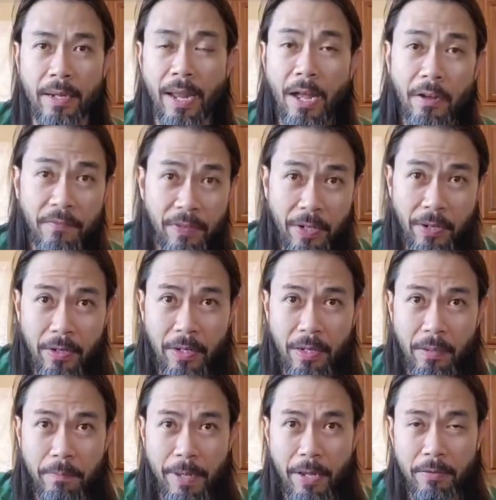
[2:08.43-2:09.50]
Now if you go
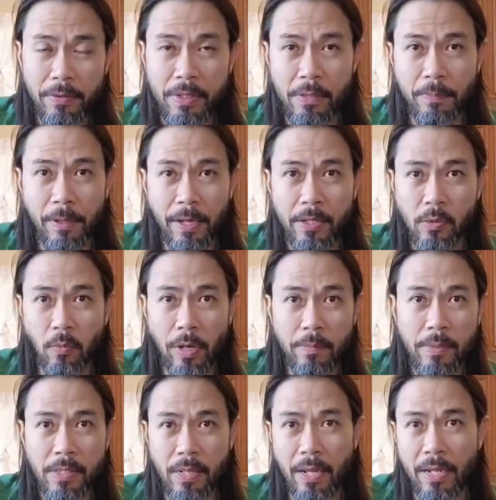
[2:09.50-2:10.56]
to Boundary Supply's
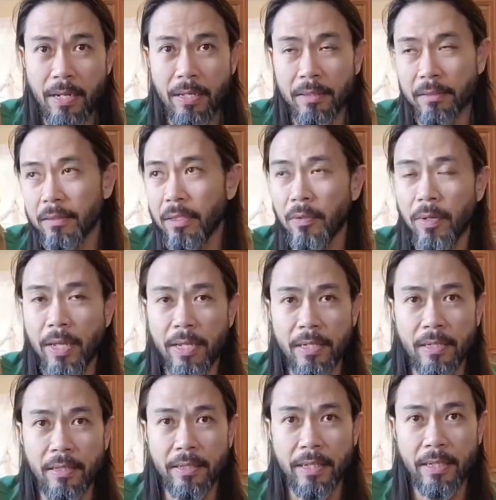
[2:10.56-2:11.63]
website, I'll go
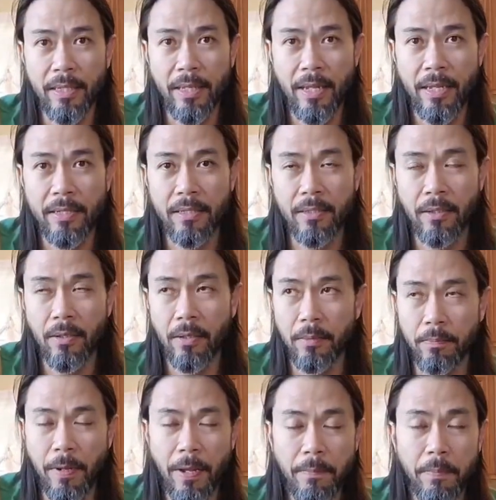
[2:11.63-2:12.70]
ahead and link that,
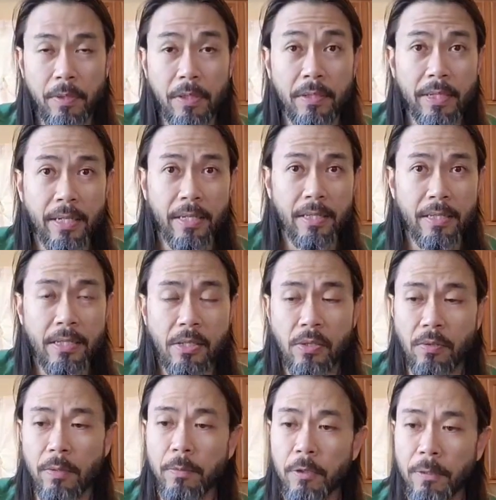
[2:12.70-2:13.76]
or put the link in the
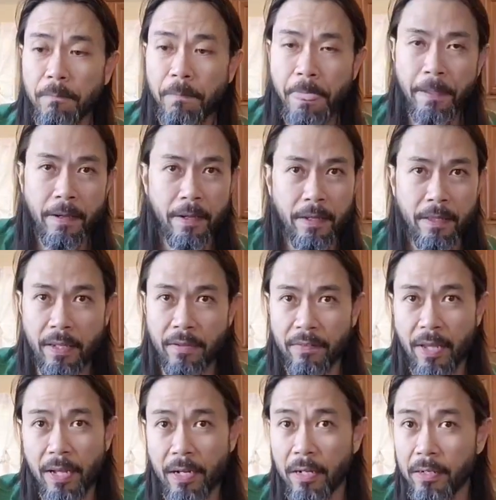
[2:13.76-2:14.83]
description.
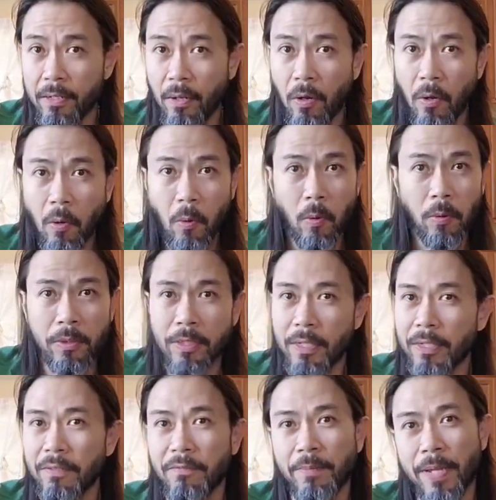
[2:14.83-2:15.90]
They've got a whole
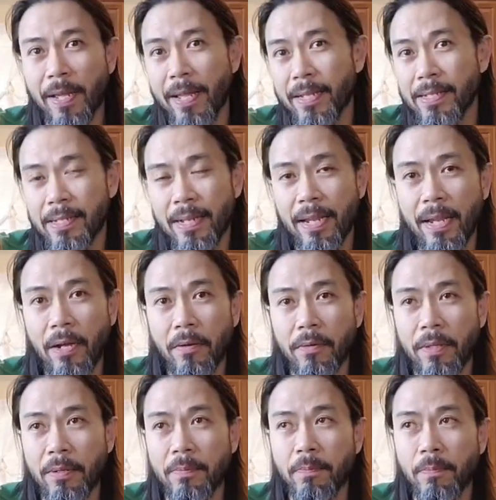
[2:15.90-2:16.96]
ton of bags
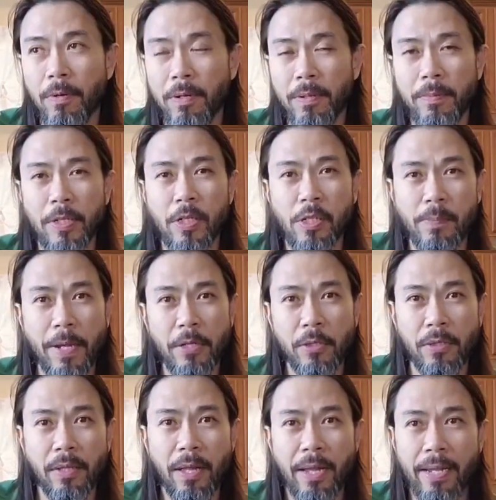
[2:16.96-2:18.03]
now. They pretty much
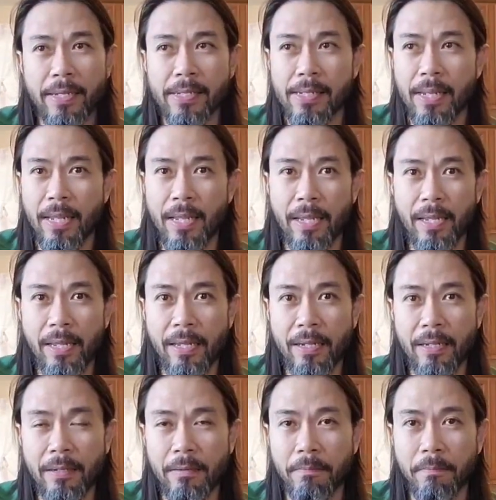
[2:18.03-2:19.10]
specialize
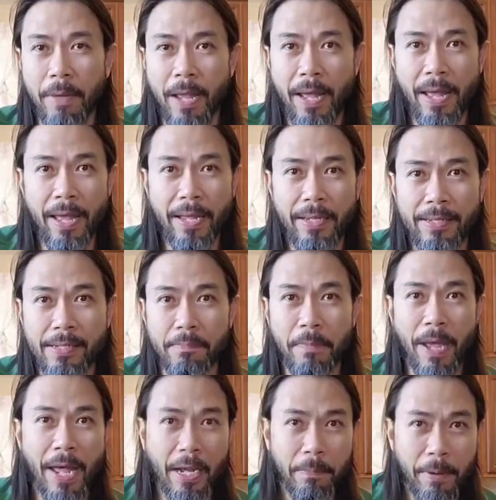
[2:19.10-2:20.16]
in bags,
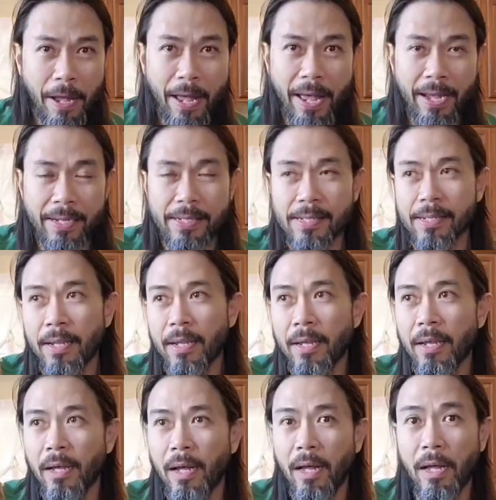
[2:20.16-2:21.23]
backpacks,
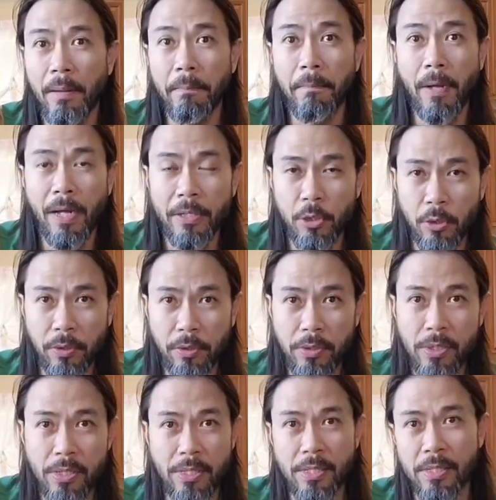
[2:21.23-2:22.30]

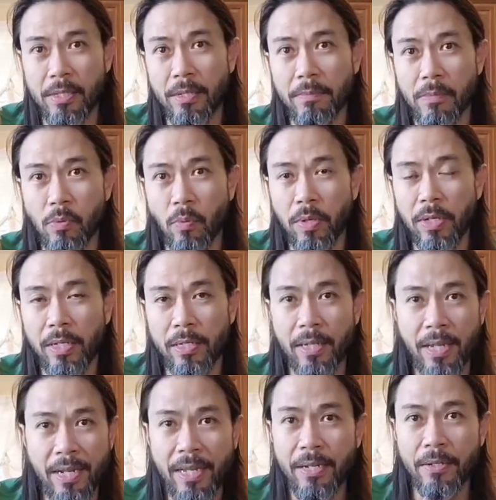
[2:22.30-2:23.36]
modular systems where you can
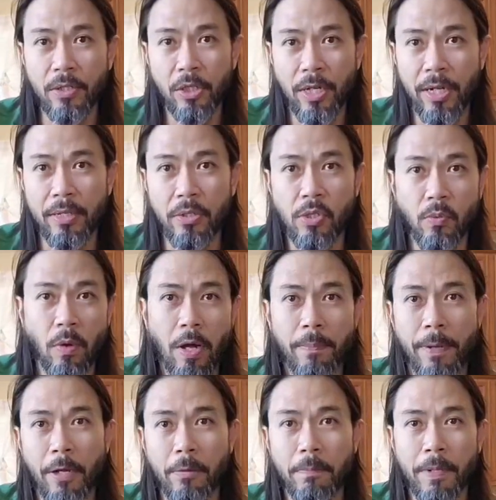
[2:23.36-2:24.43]
kind of interchange,
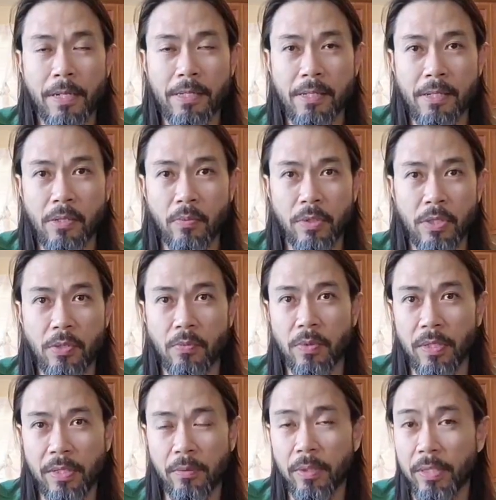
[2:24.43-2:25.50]
swap out pieces, which is
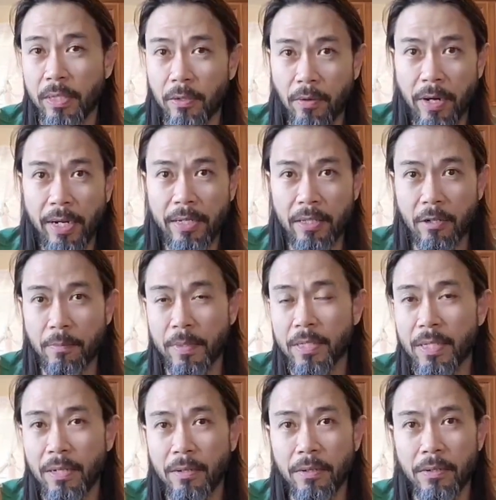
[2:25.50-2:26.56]
really great. Their
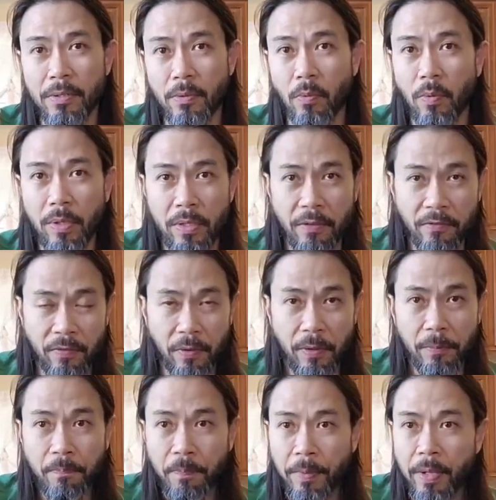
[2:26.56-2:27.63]
materials are
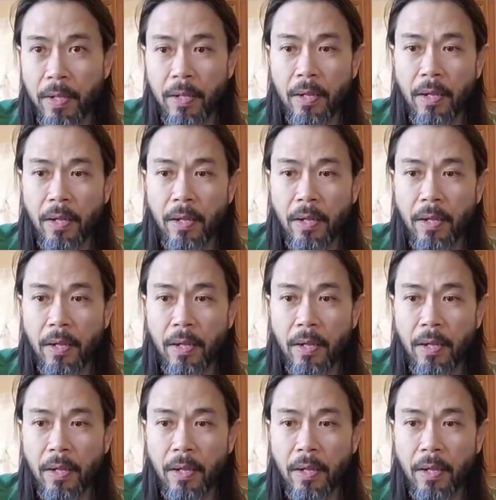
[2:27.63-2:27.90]
wonderful.